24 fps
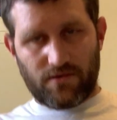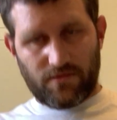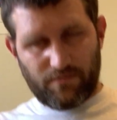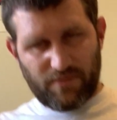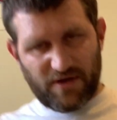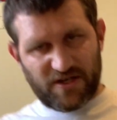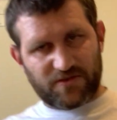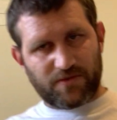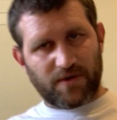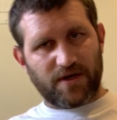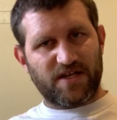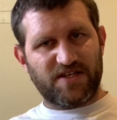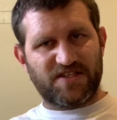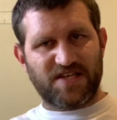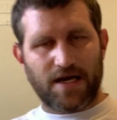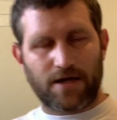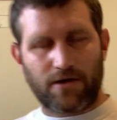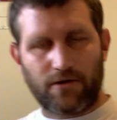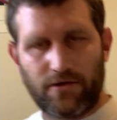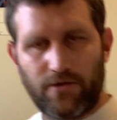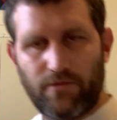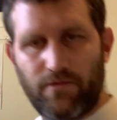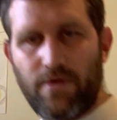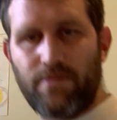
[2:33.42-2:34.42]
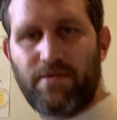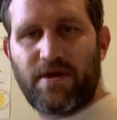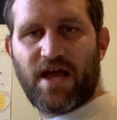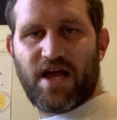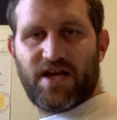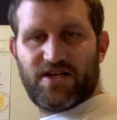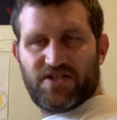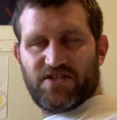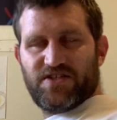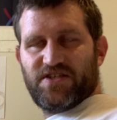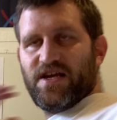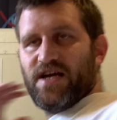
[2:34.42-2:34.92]
Best way to tackle the rib
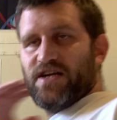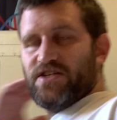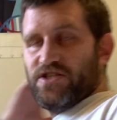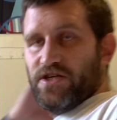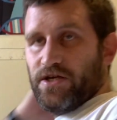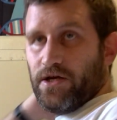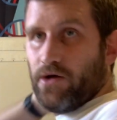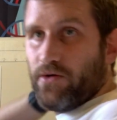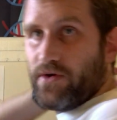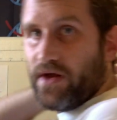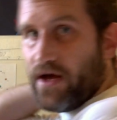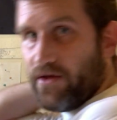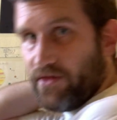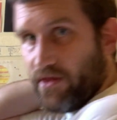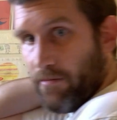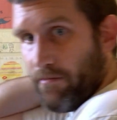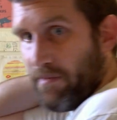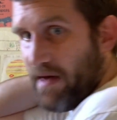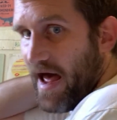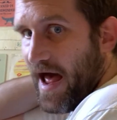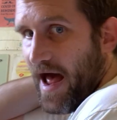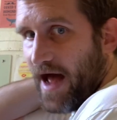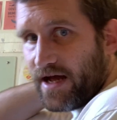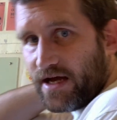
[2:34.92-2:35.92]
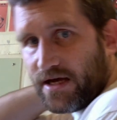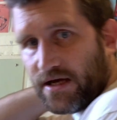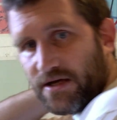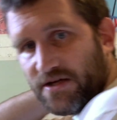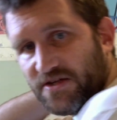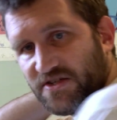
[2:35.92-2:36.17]
cage is to actually go down the back.